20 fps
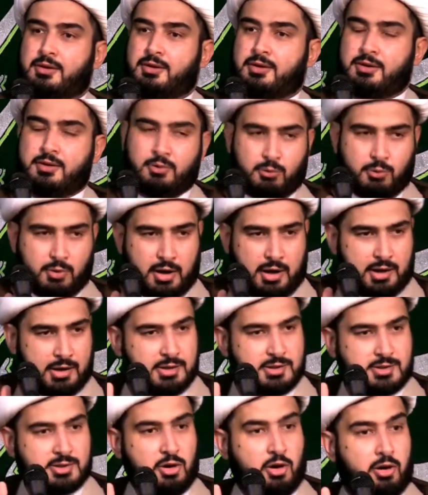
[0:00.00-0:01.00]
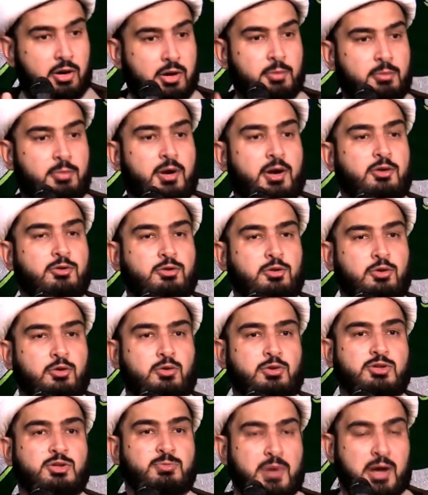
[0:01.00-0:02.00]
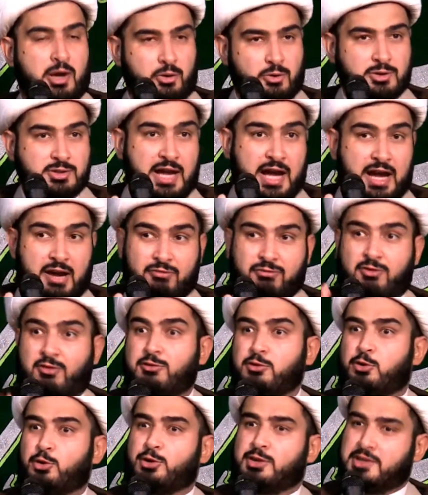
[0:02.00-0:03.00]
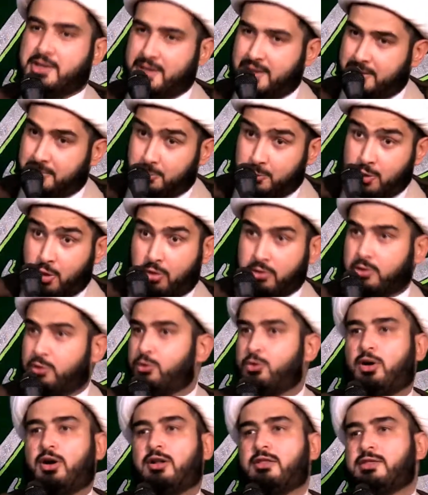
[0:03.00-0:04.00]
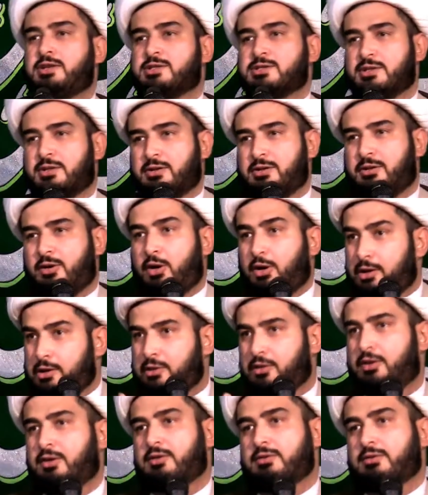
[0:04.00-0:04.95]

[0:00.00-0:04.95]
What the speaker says: right? It's all about your spouse, half of your deen. We knew all this all along.